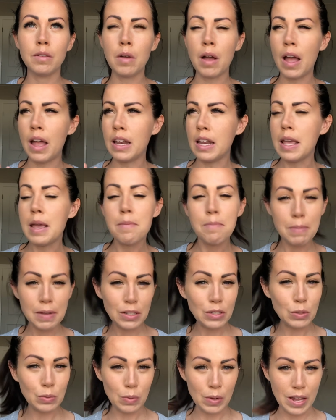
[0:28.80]
an
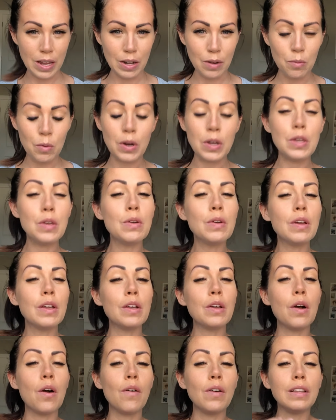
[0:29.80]
in-between where you can
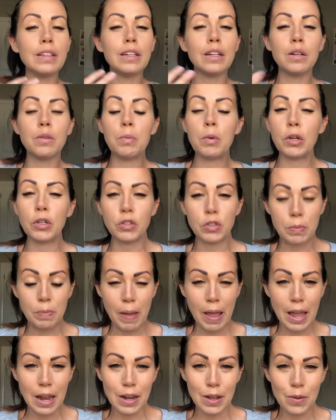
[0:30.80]
go a little more
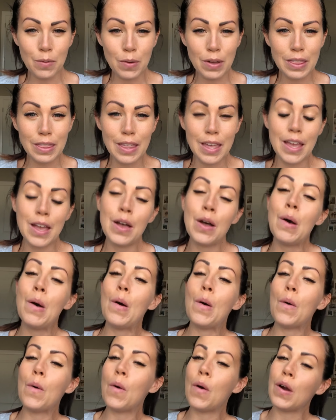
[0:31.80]
dramatic with it
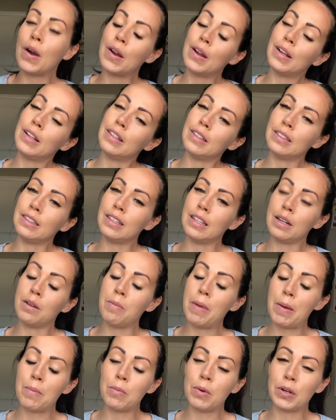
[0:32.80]
or a little
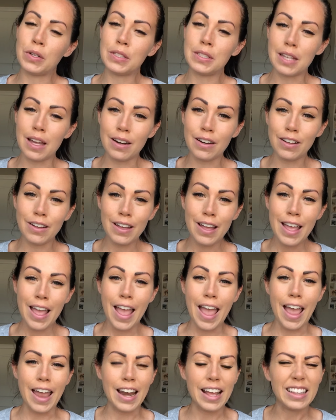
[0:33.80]
bit more subtle,
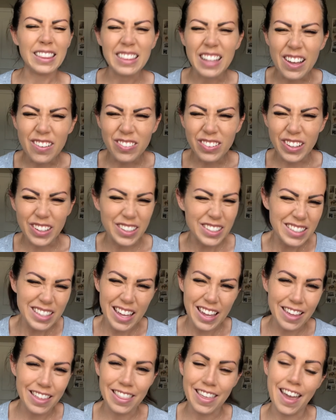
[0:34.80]
and I love looks
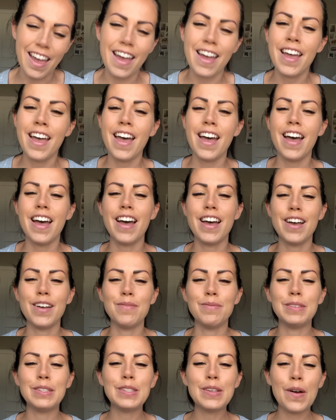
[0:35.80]
like that.
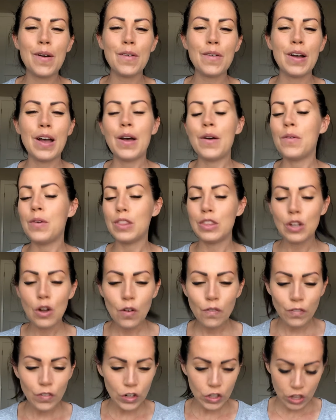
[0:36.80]
So with no
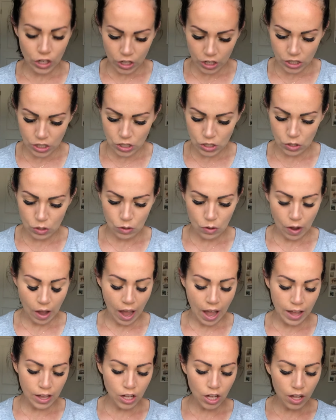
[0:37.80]
further ado,
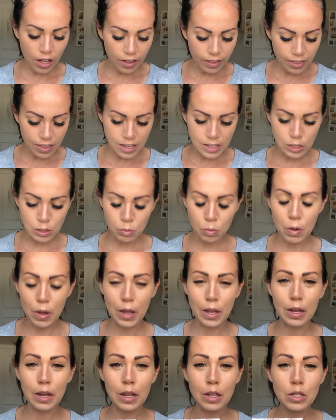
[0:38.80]
I call this
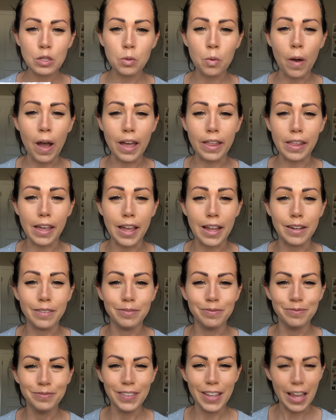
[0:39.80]
one Twilight,
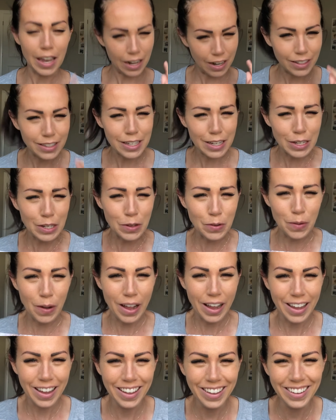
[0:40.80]
and I'll tell you
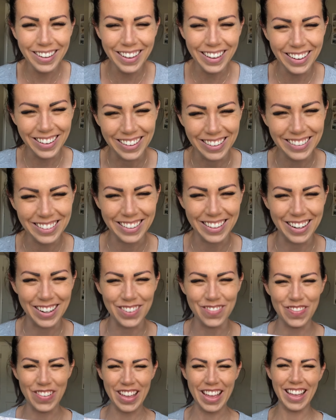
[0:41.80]
why in a little
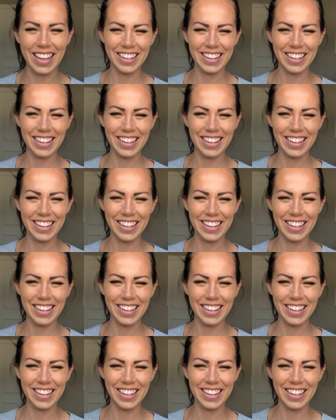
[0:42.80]
bit.